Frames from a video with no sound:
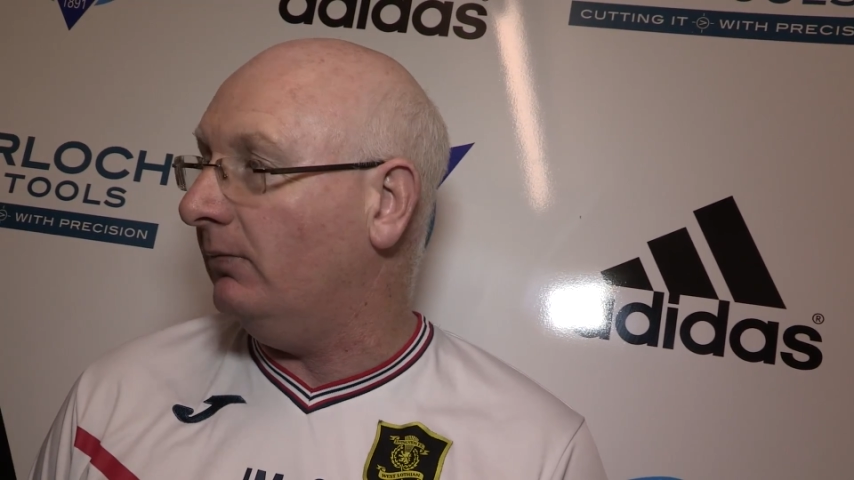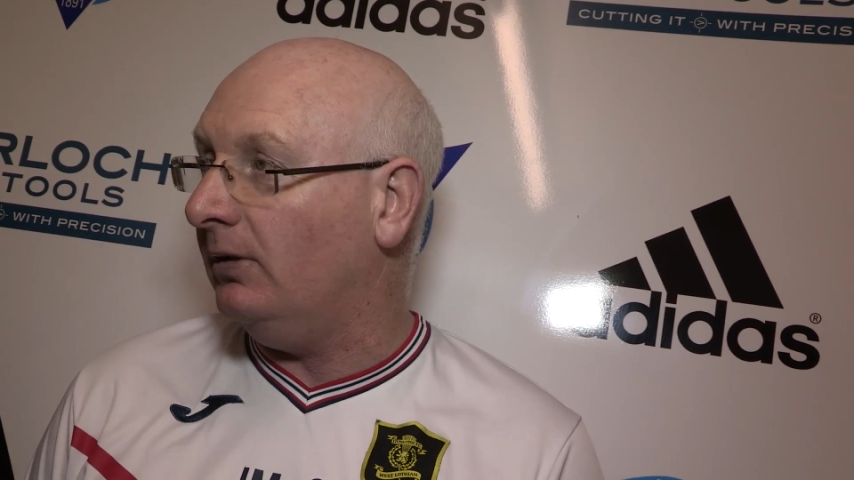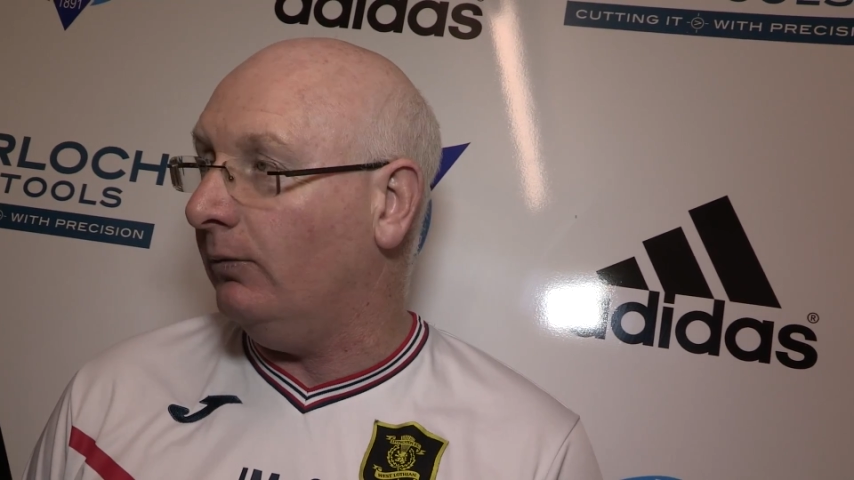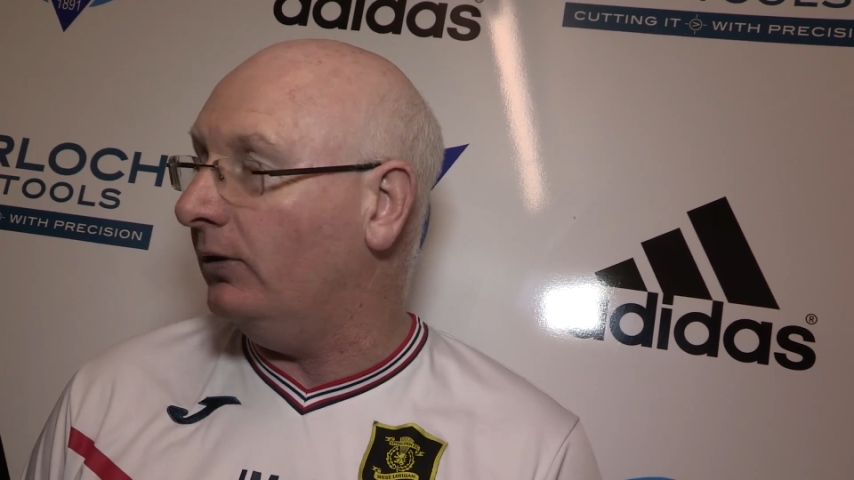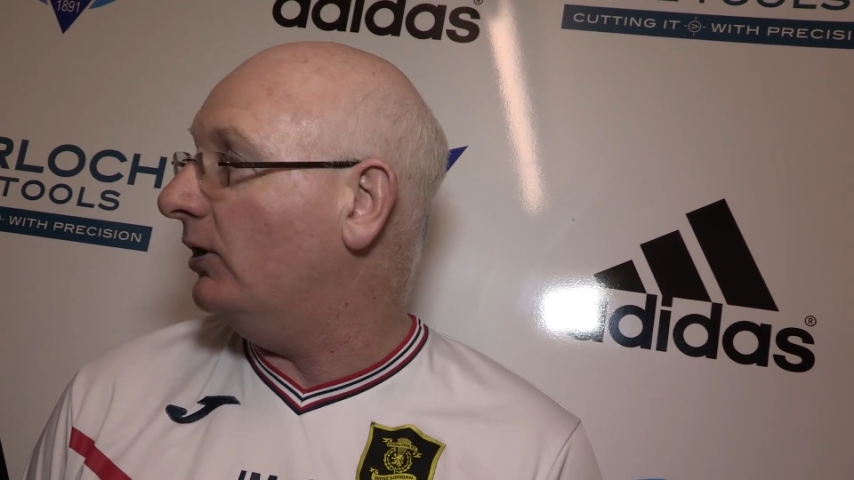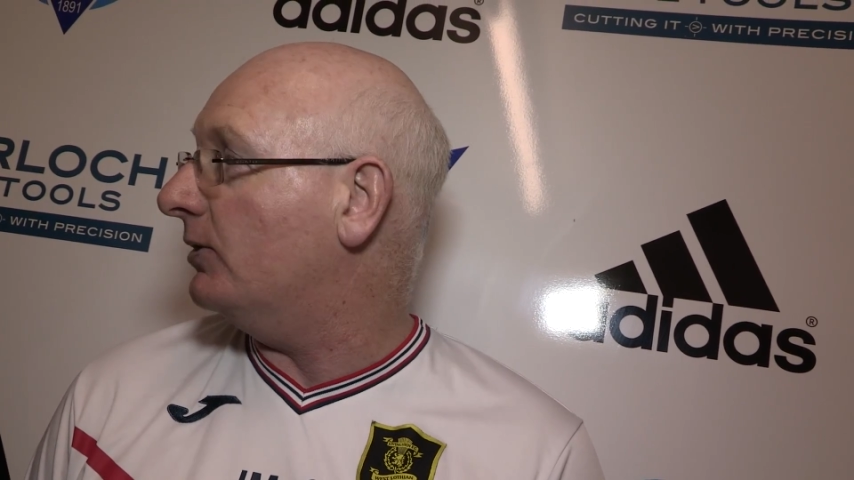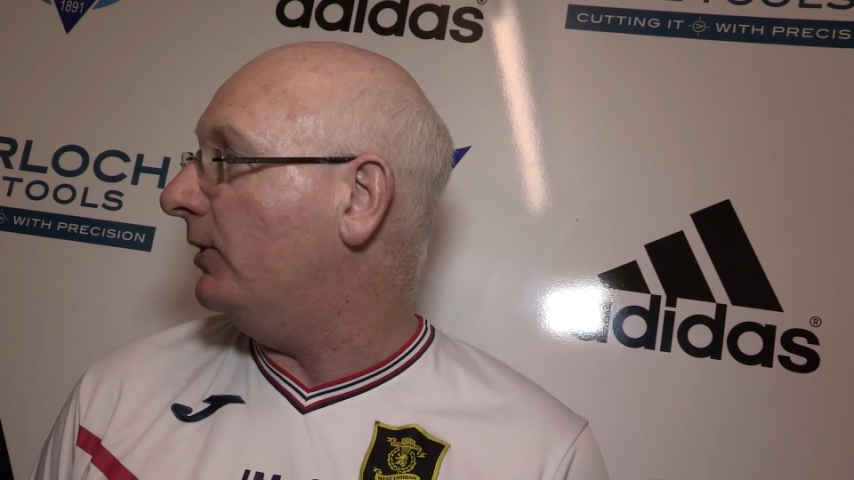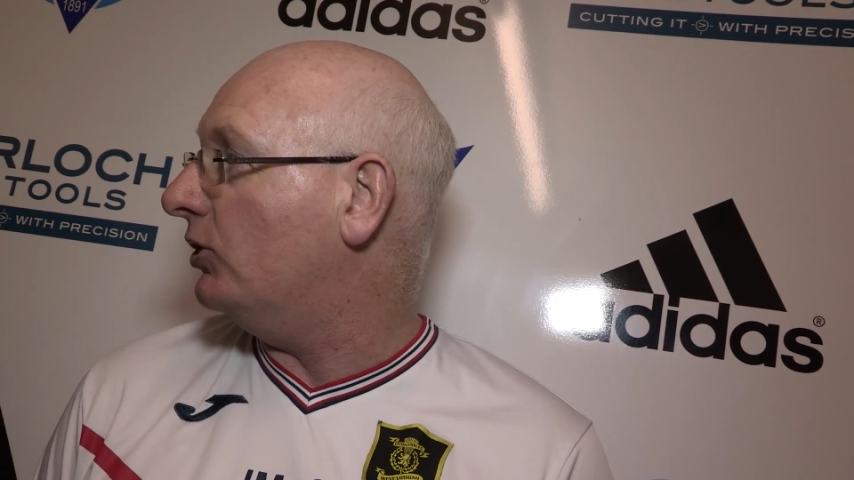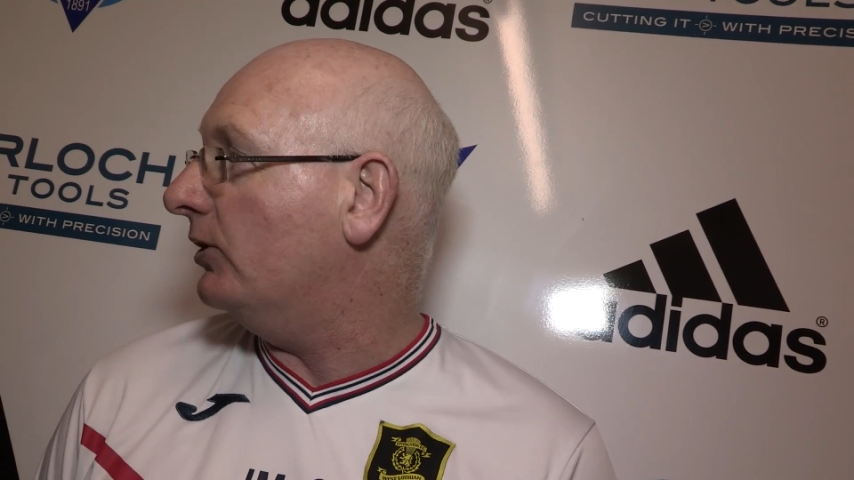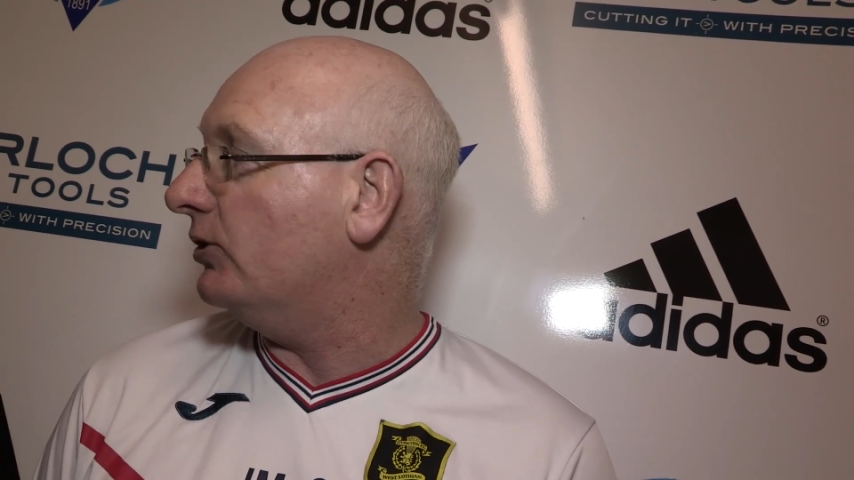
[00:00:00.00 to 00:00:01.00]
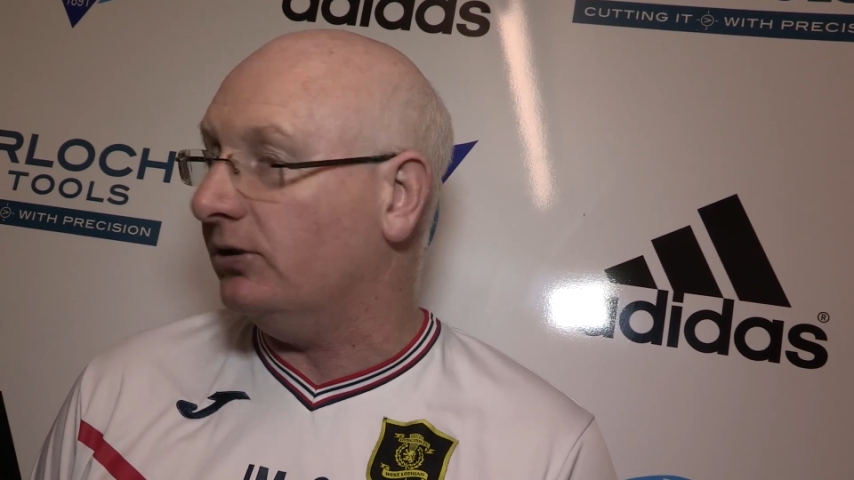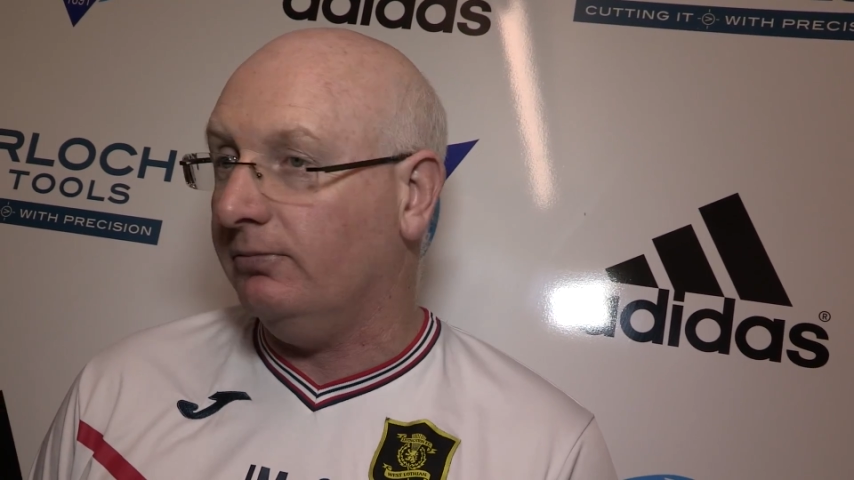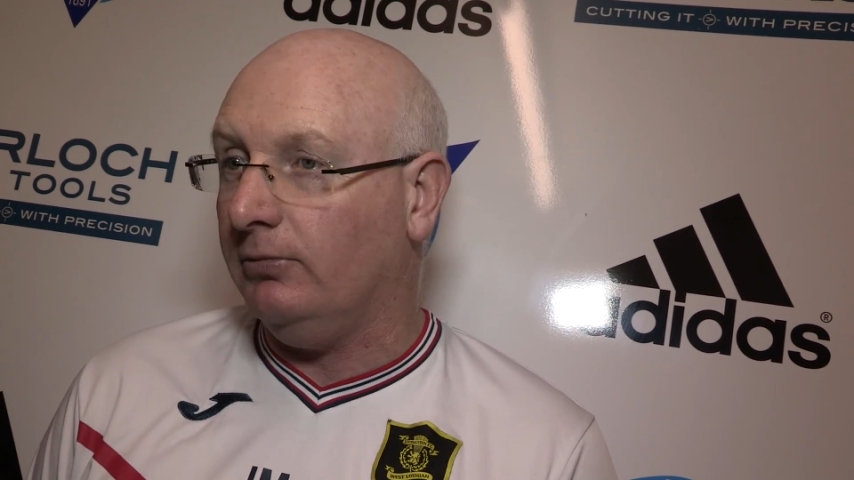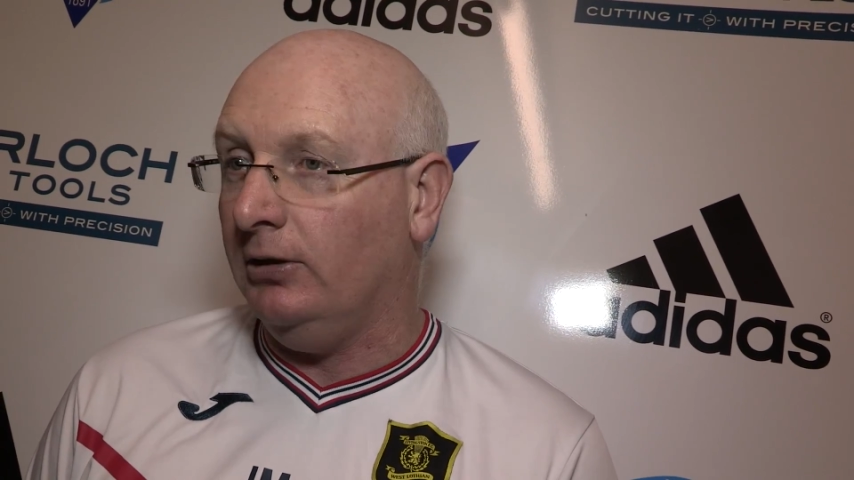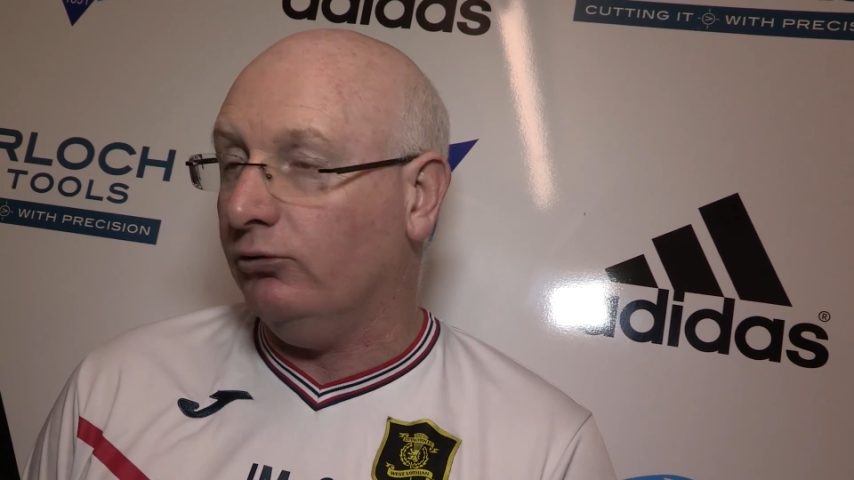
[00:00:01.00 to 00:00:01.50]
anywhere near as many chances,
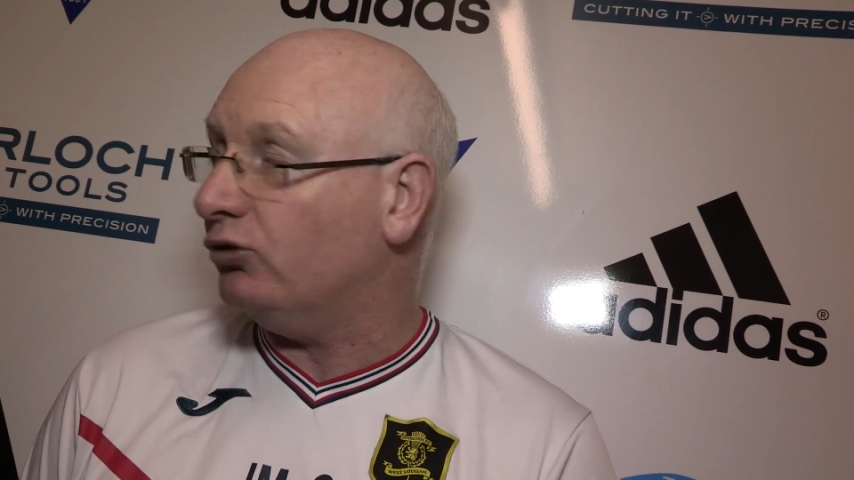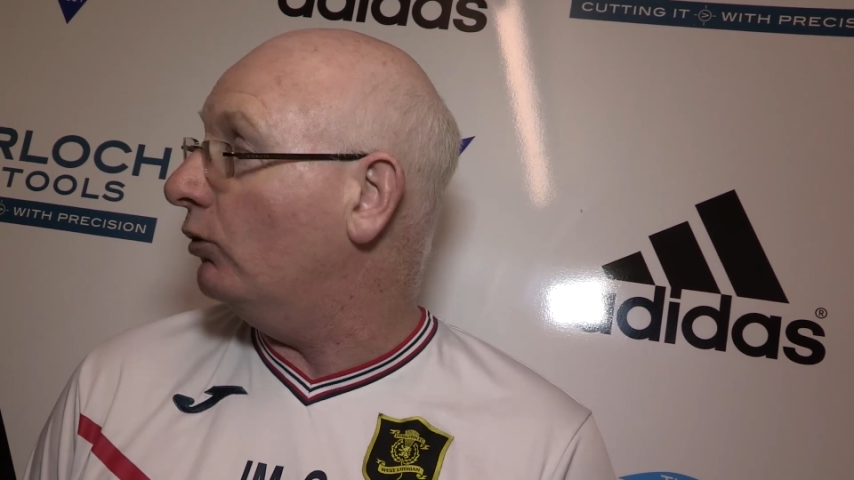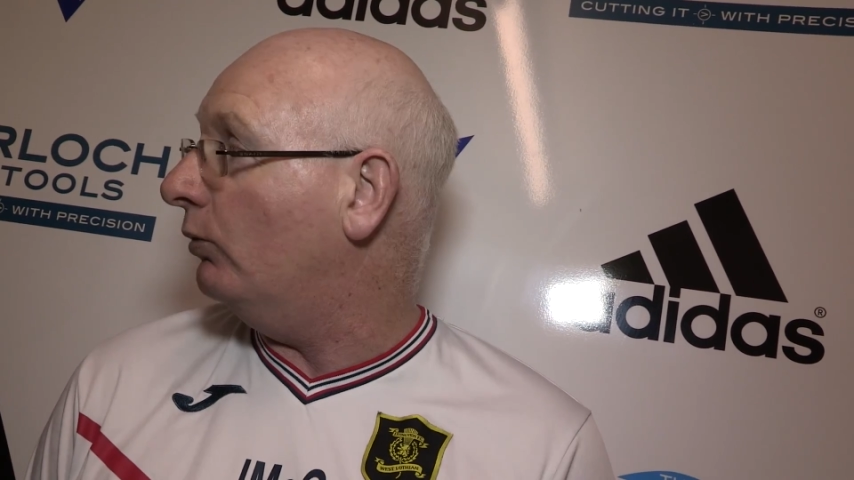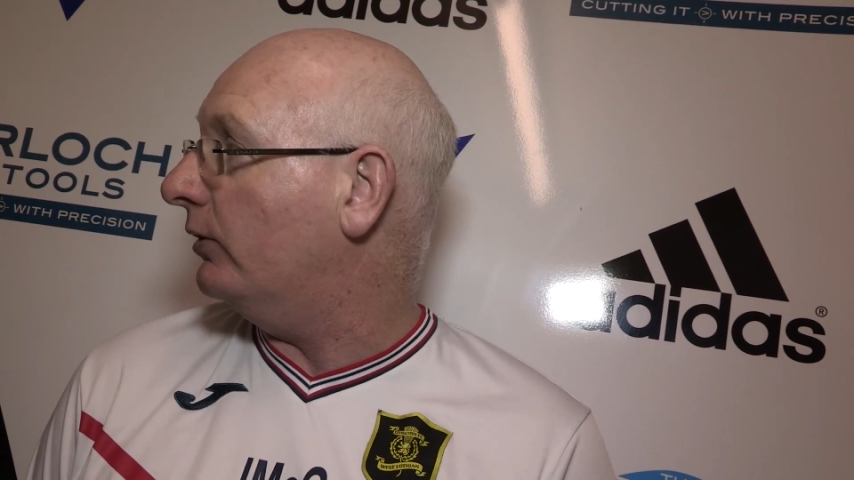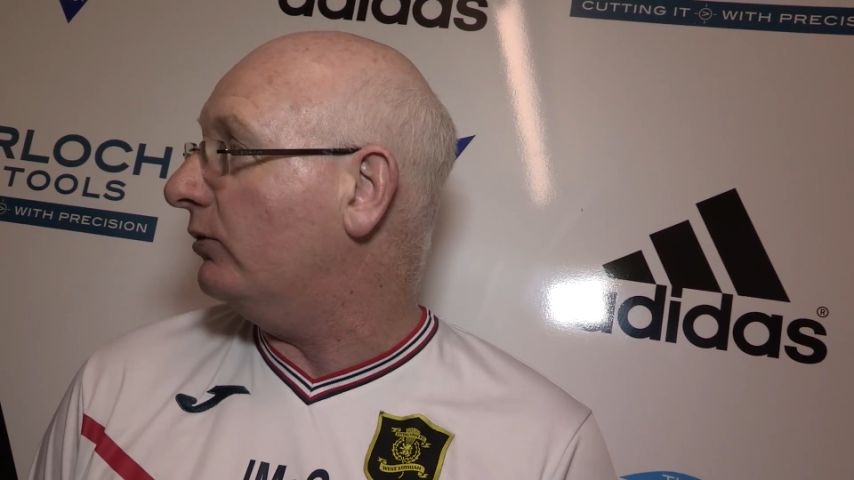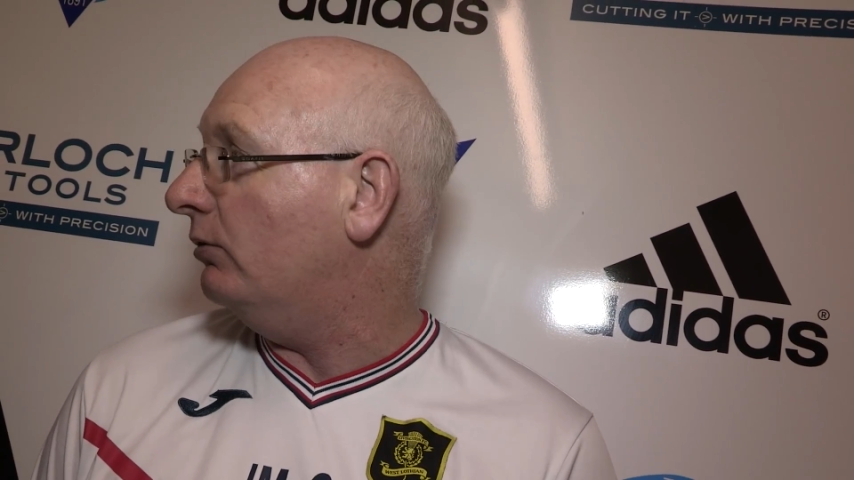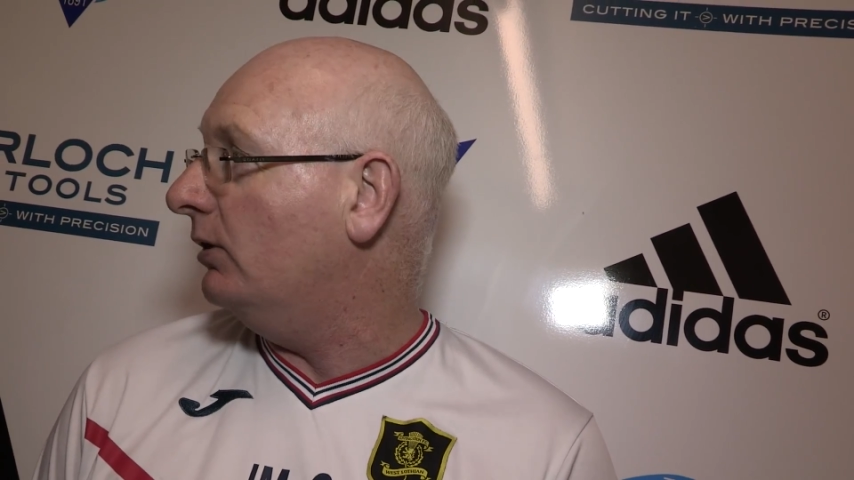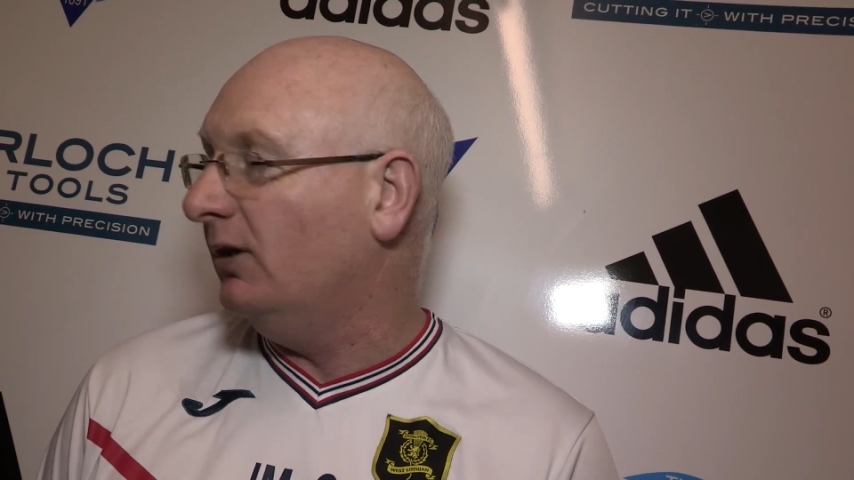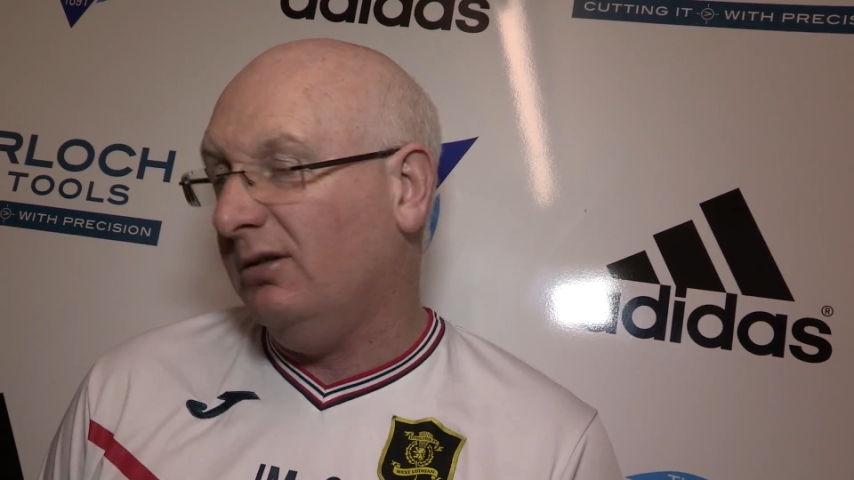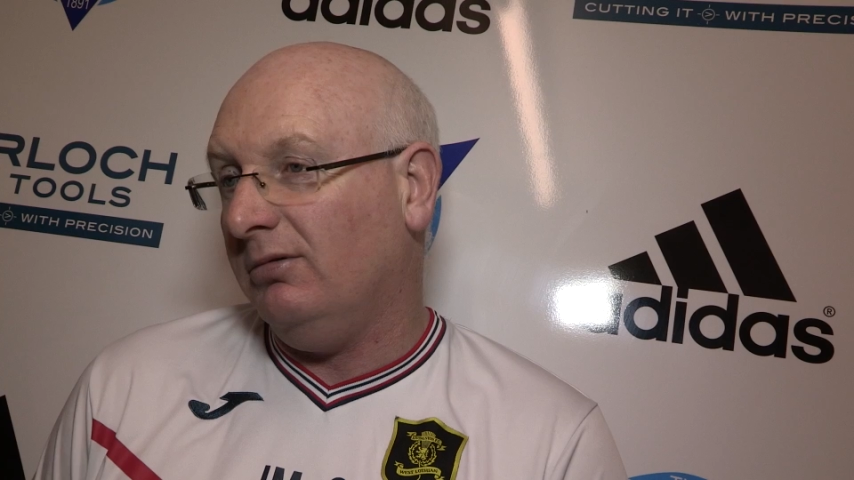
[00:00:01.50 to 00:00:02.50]
and you'll score one or two.